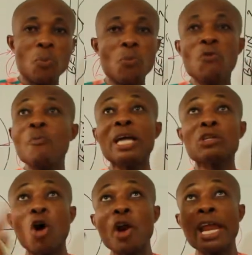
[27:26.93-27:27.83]

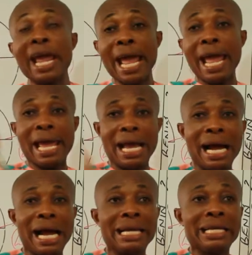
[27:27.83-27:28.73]
movement on the
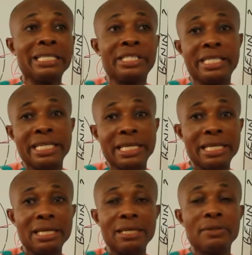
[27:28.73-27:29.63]
air and the
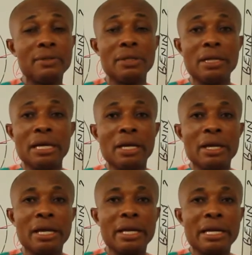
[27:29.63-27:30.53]
sea,
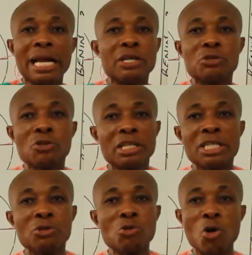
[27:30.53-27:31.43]
there is
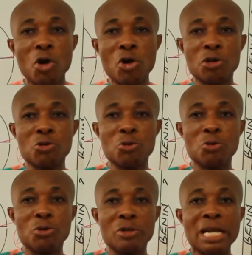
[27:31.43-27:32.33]
nothing to hold on to.
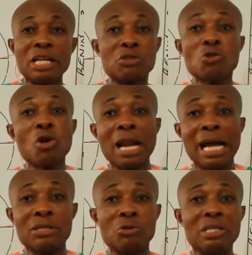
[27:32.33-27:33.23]
There is no
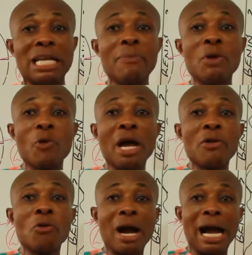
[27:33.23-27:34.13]
land to determine
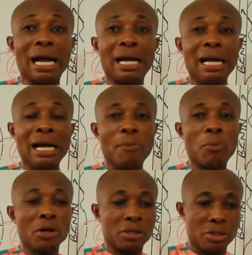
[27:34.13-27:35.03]
where you are,
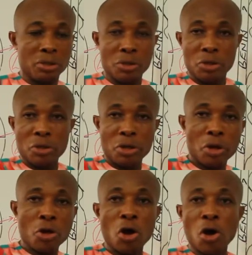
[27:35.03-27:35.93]
but
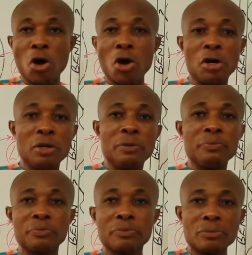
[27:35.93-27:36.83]

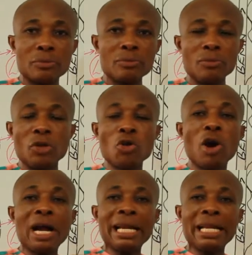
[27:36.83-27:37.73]
your
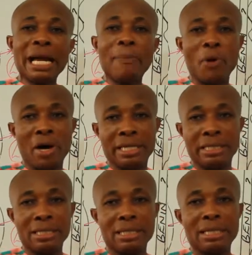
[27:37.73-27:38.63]
cardinal points